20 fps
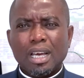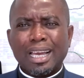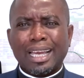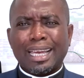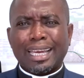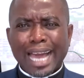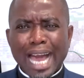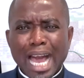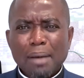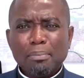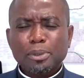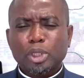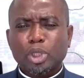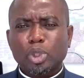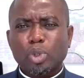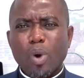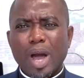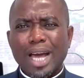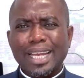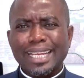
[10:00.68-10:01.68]
comes
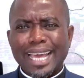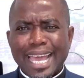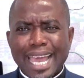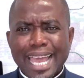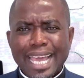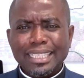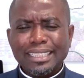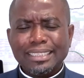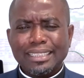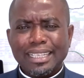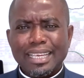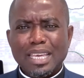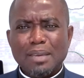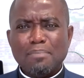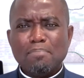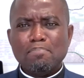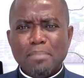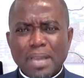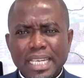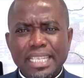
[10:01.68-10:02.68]
to an end
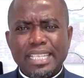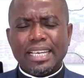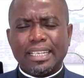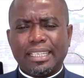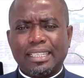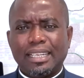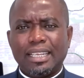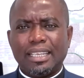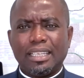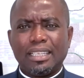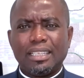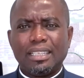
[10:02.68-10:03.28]
immediately